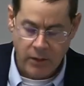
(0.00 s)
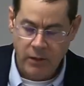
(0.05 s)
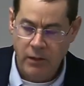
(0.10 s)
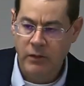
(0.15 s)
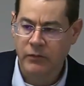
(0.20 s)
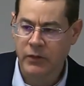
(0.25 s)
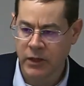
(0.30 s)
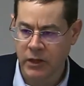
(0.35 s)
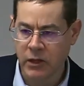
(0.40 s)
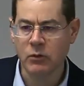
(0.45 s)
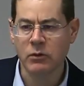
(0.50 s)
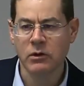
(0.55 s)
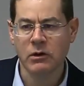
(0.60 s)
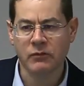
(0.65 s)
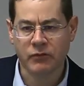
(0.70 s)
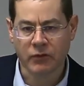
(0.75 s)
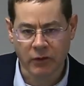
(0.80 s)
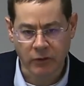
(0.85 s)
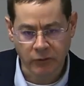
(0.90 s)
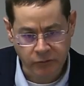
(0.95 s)
The
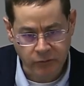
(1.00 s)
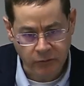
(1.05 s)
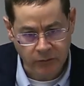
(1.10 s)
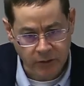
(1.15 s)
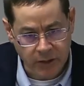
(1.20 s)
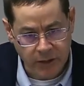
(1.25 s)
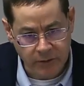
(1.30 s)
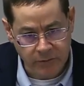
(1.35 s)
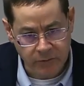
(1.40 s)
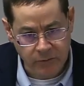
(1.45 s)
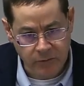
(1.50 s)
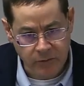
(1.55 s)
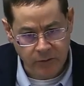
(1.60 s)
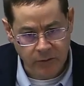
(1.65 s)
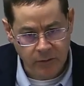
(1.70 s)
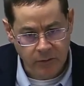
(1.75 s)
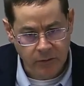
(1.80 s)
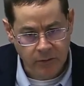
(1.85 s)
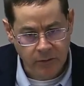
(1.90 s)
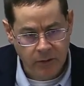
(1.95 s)
universalist
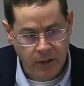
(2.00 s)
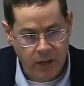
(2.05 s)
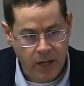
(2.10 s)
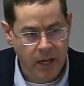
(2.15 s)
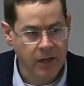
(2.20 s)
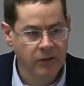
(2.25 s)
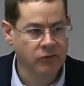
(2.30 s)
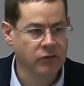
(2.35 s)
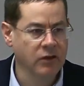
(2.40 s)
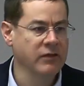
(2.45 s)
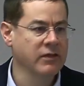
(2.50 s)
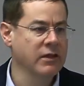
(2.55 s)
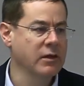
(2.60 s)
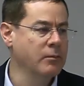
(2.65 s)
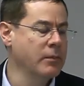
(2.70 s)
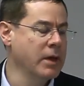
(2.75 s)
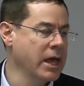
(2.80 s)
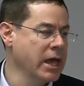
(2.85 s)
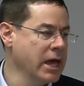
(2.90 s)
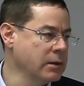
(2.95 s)
is in the
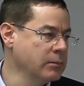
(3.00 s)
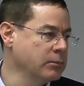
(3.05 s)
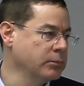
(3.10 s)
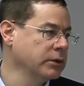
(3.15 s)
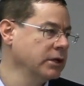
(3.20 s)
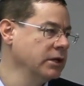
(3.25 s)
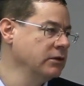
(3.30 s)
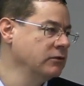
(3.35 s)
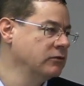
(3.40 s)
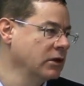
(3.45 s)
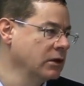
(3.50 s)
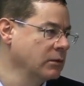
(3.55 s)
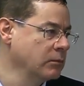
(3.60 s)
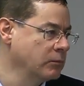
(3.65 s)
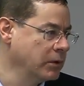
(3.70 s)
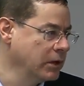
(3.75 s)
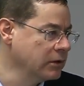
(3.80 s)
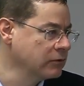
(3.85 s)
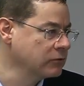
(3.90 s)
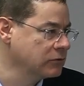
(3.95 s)
man pleasing
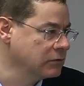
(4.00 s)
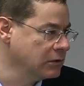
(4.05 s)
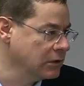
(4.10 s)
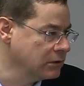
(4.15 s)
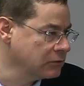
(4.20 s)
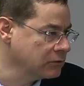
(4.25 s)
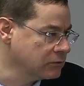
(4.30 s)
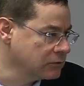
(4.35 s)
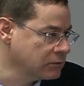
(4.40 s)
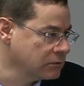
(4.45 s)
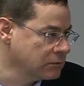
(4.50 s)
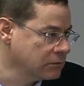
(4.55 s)
business.